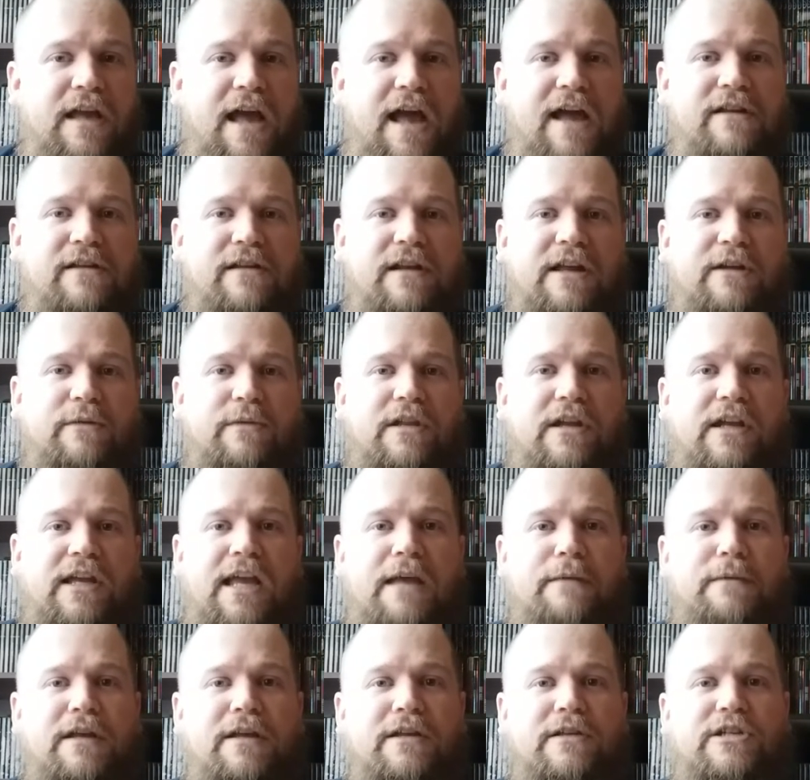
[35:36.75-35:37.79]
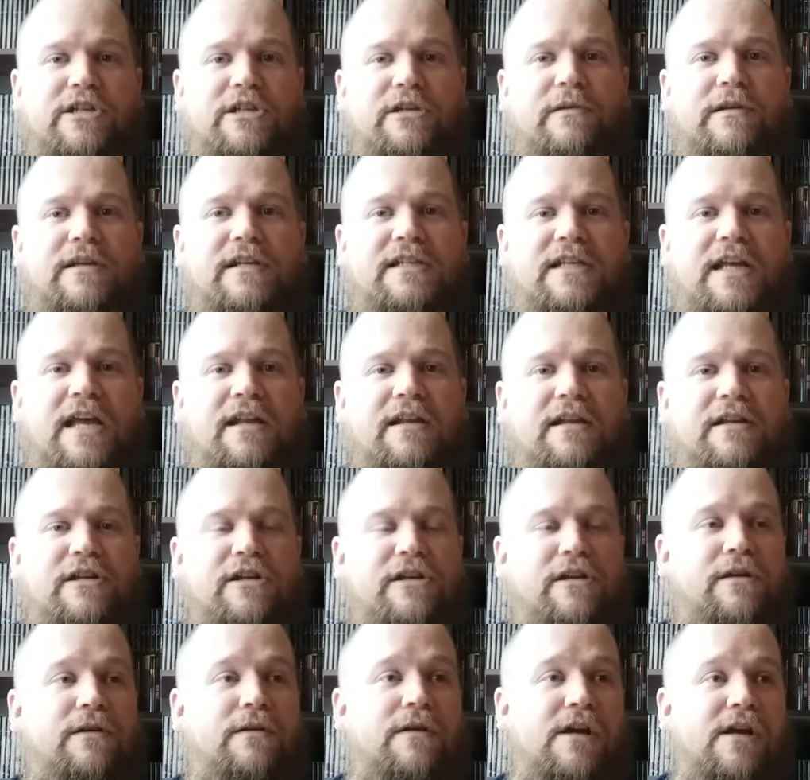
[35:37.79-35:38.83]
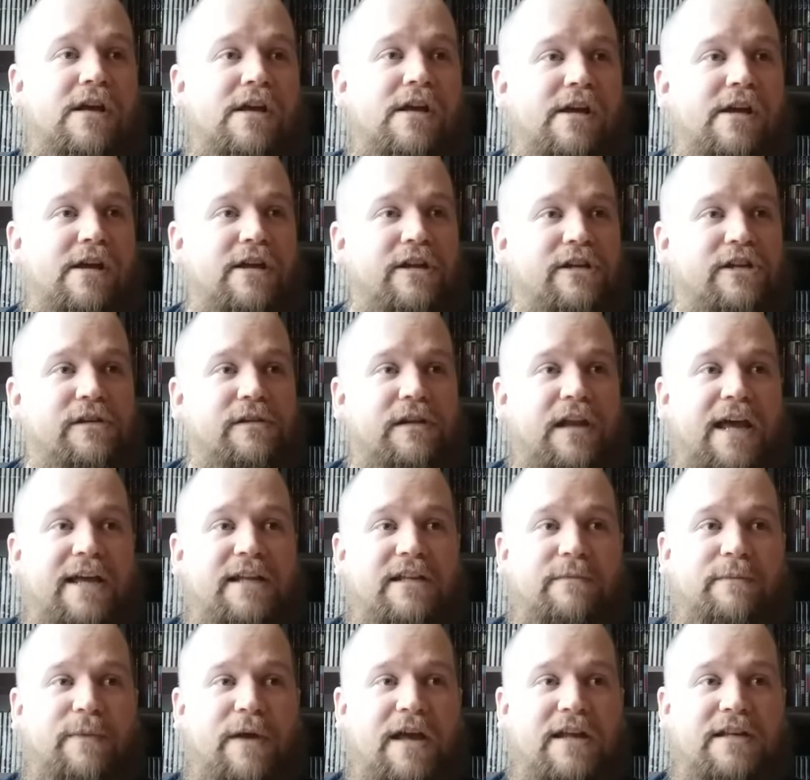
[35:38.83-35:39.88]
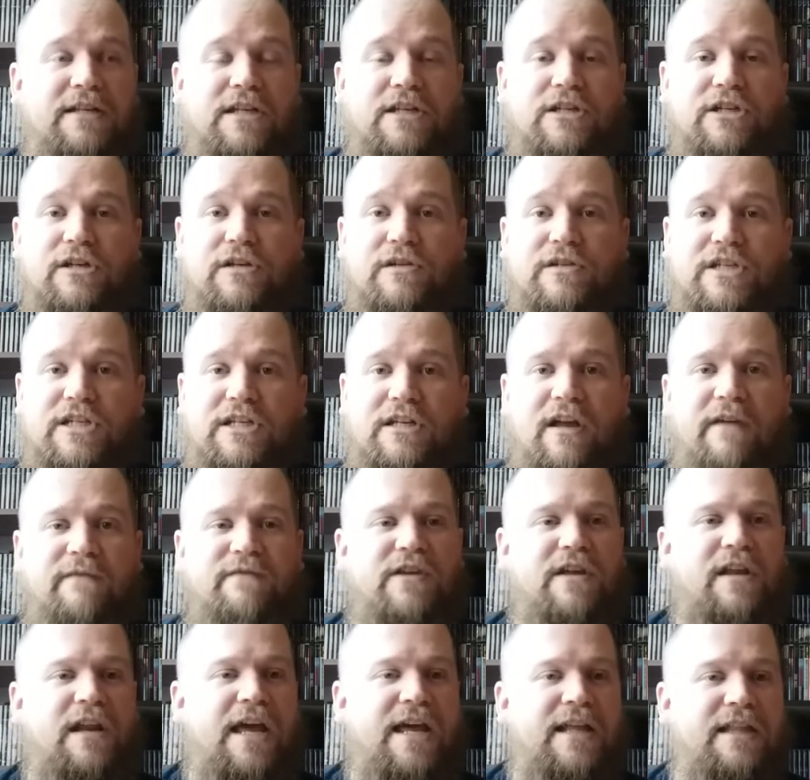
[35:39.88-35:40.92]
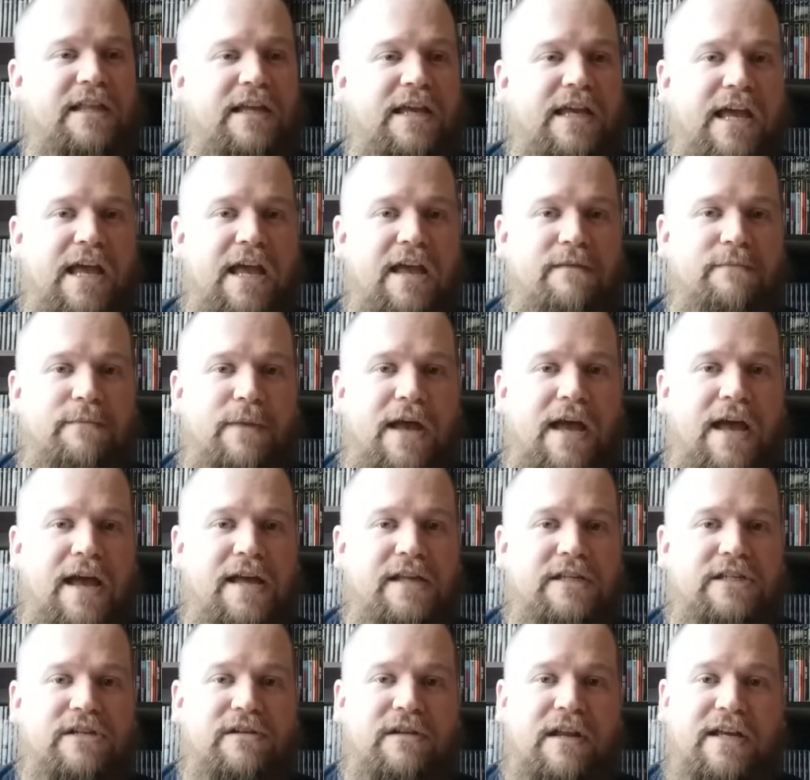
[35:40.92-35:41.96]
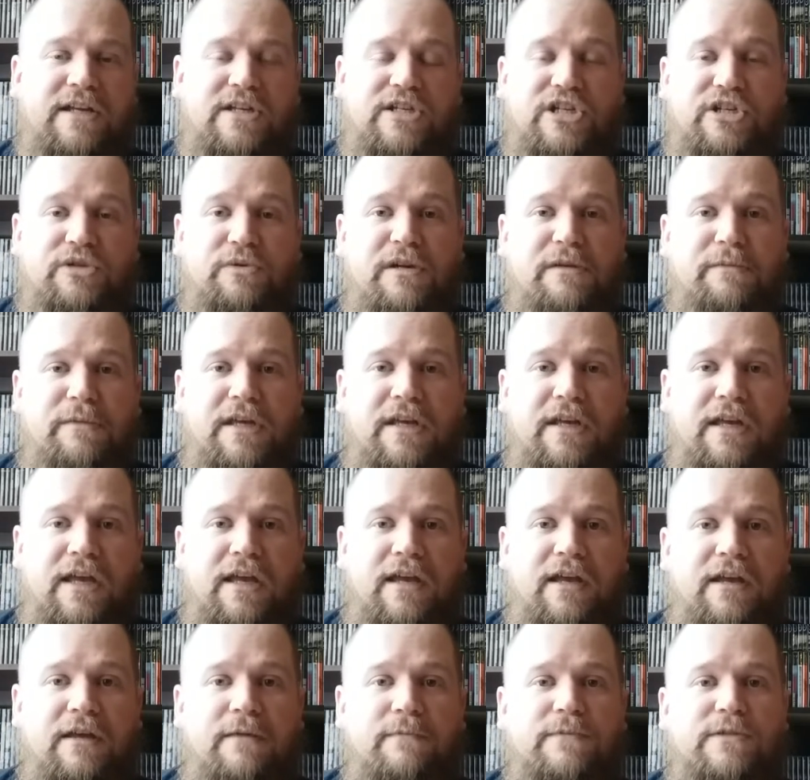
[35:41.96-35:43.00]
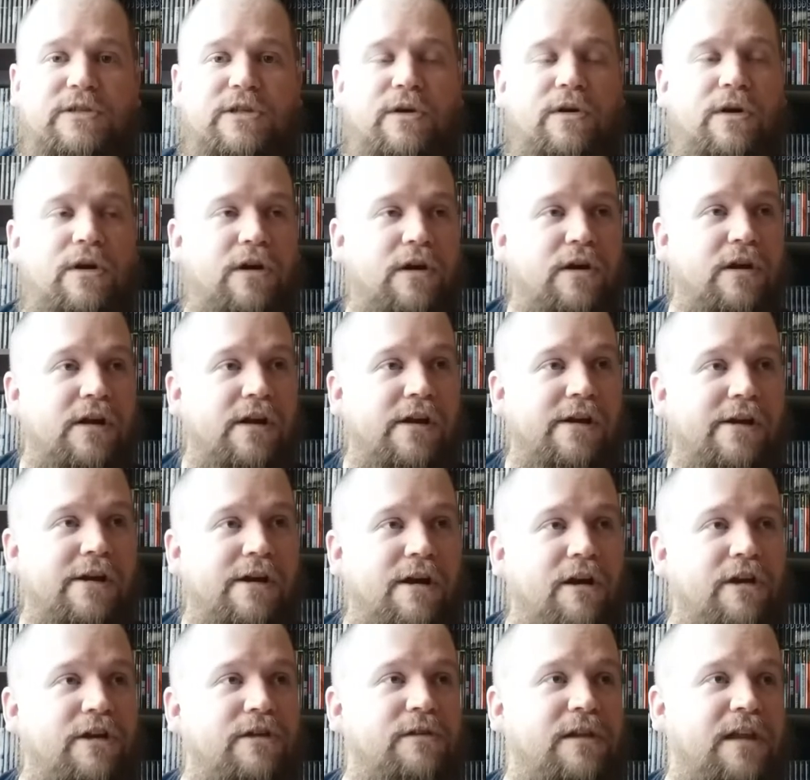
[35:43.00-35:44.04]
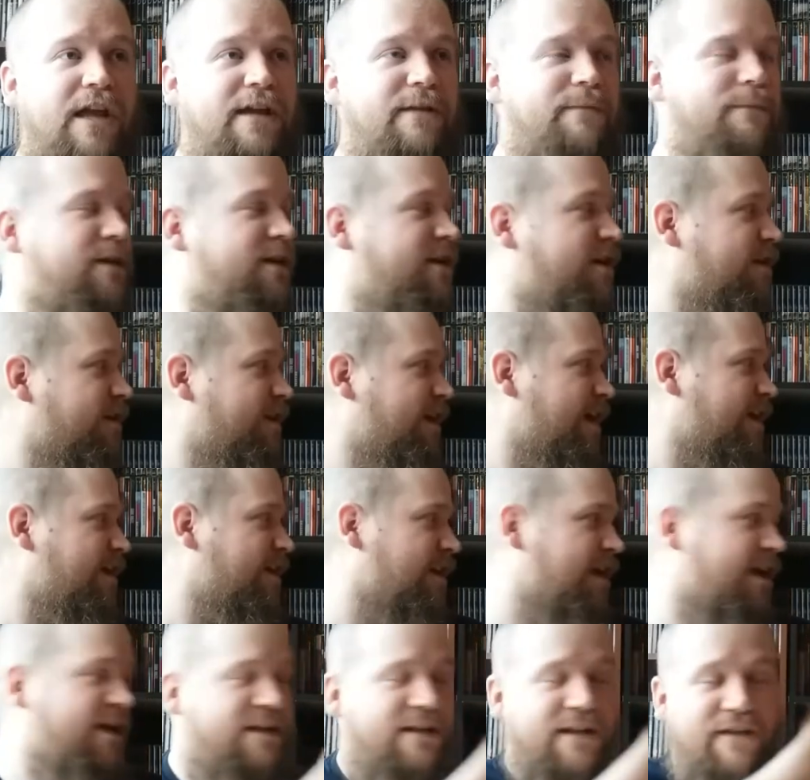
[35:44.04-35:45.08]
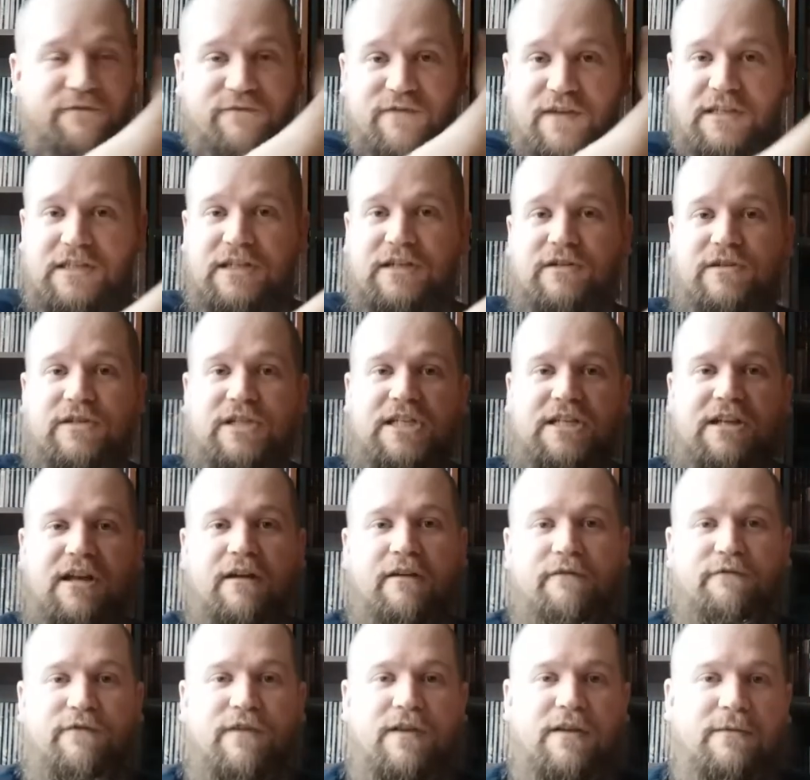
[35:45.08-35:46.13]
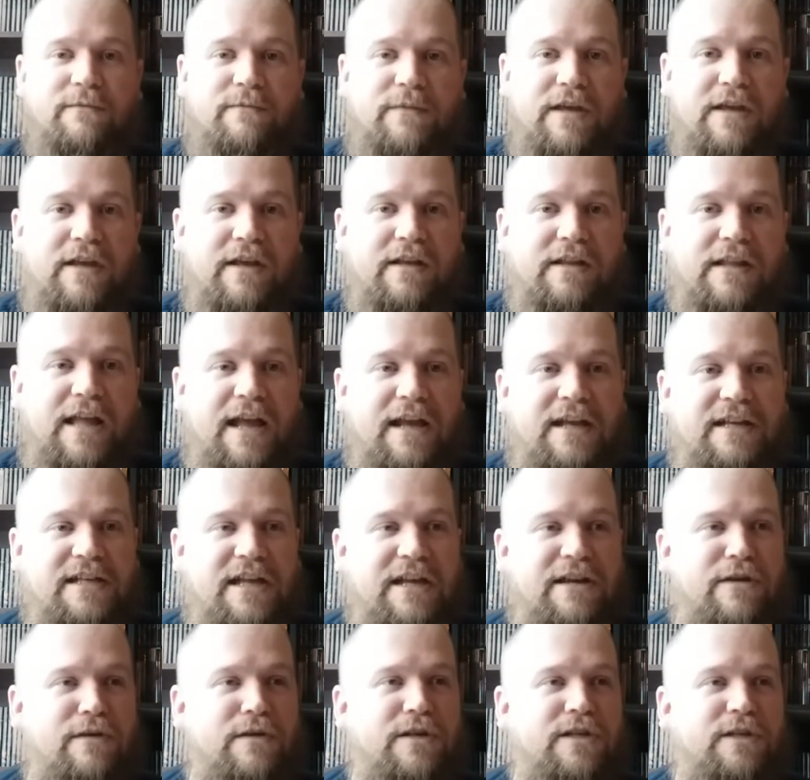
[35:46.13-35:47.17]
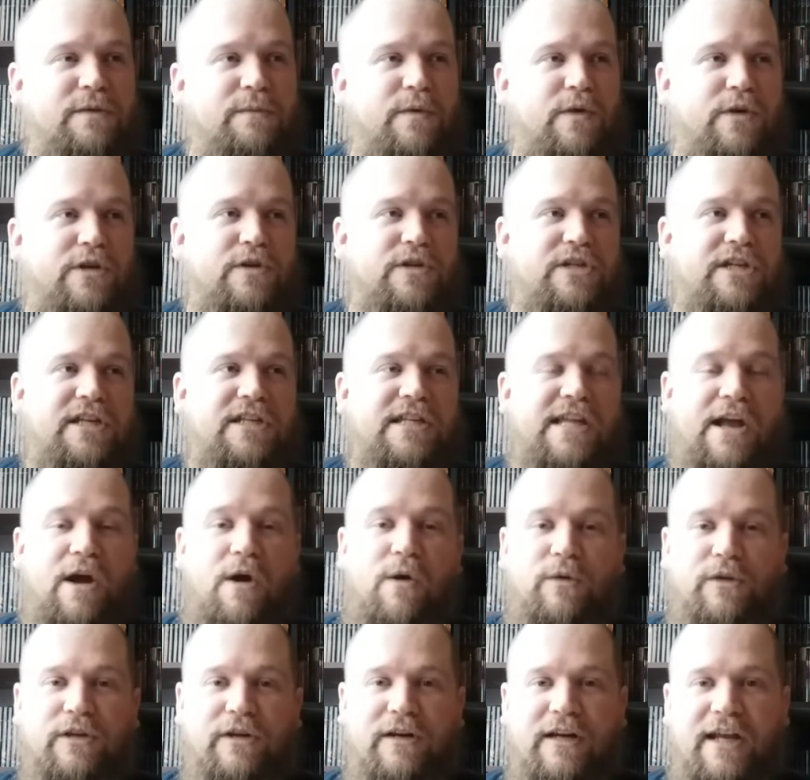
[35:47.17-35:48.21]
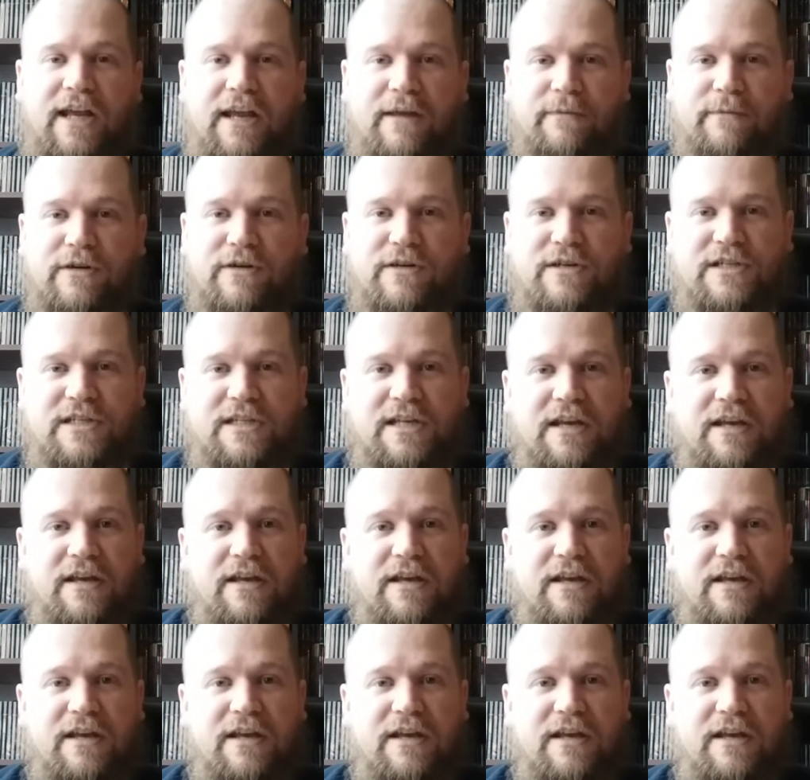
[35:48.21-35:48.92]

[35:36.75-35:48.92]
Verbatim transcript: How do you like where the gaming industry is headed? You know, do you like to buy digital stuff? Do you like the Game Pass? Do you like streaming games? Or are you like me and kind of like the physical stuff and being that? Because I know it's usually the older gamers,